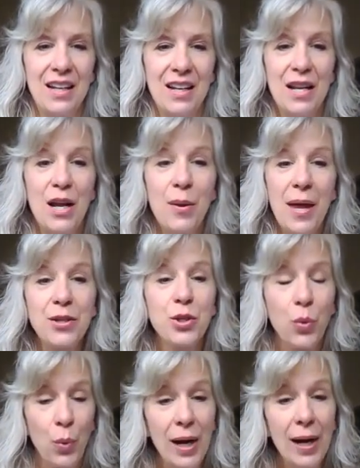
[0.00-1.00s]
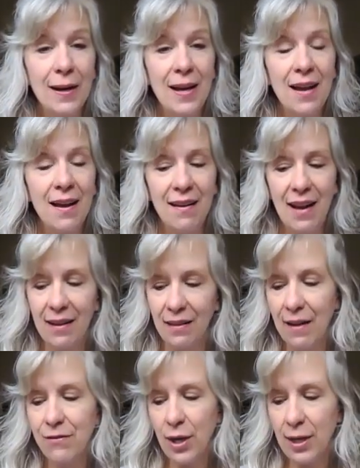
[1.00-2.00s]
No, that's great. And I
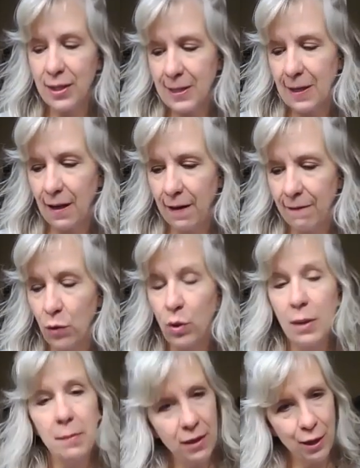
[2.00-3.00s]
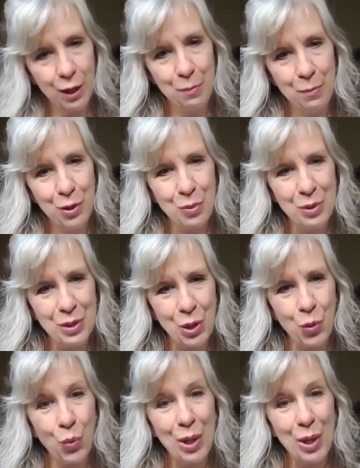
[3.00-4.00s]
loved your idea of equipment. The computer was a
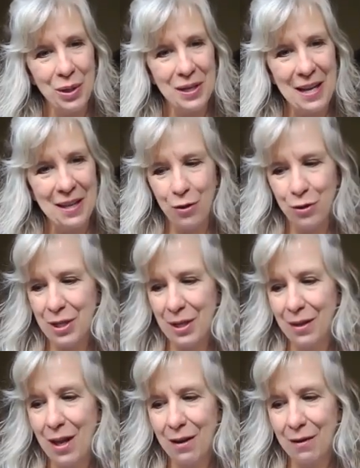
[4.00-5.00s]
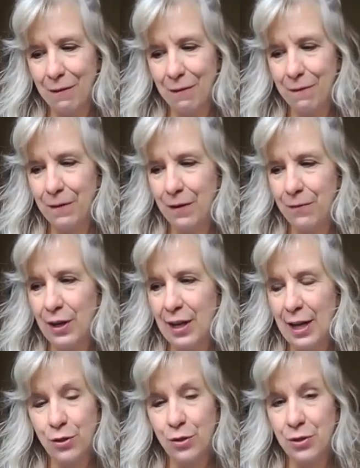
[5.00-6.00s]
great one. There's a lot of
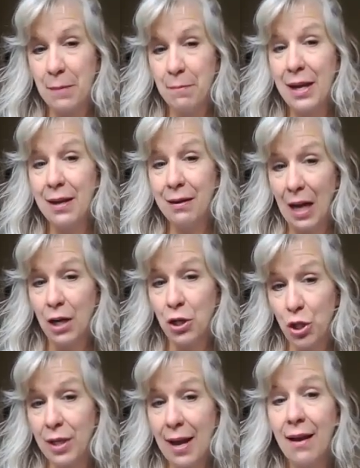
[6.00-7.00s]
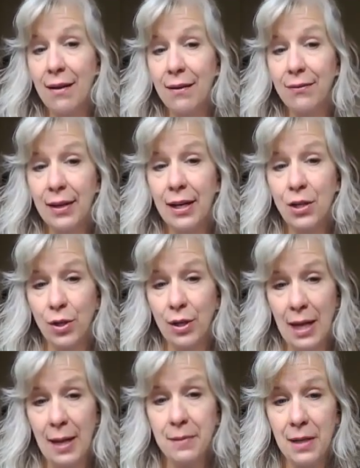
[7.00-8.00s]
freelancers that may actually have an extra
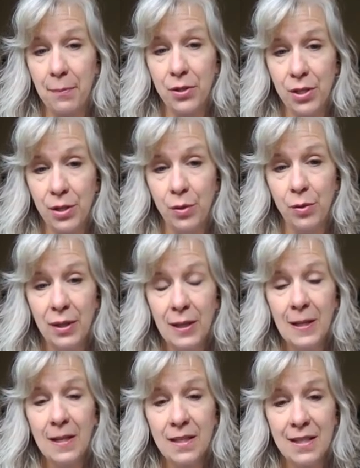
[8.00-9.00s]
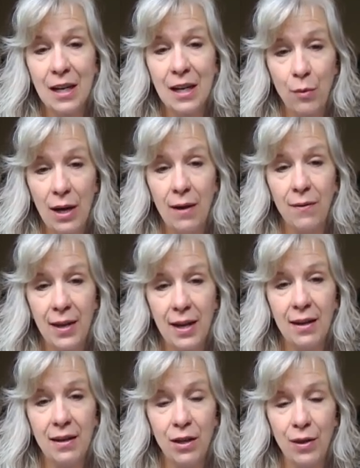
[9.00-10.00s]
laptop or 2 sitting around
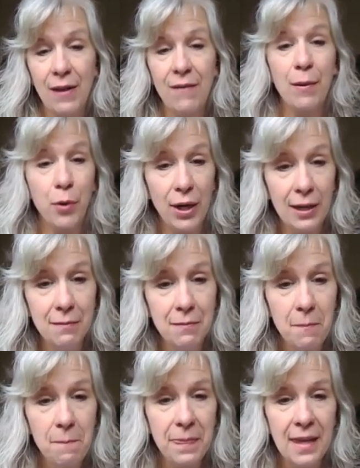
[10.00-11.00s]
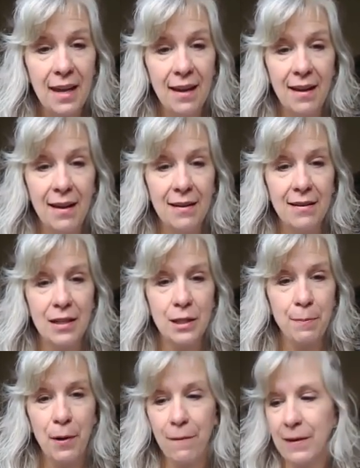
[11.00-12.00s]
that, they've upgraded, and it's
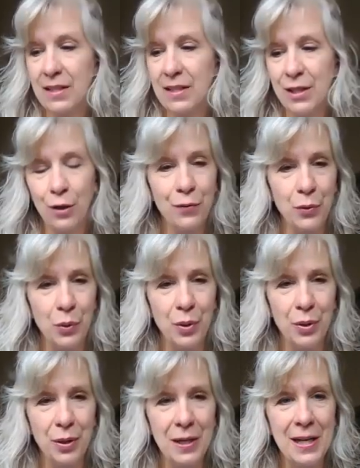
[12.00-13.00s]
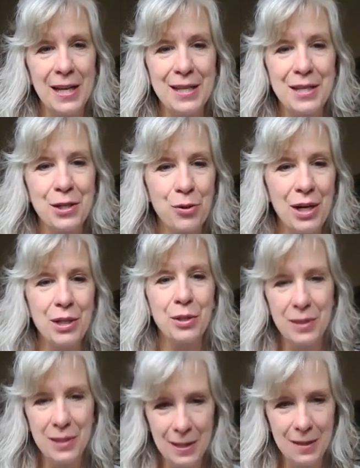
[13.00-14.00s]
perfect still for kids trying to
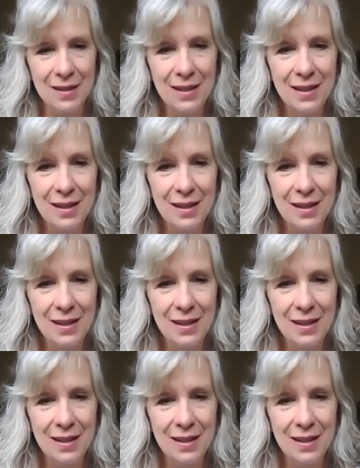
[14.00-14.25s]
attend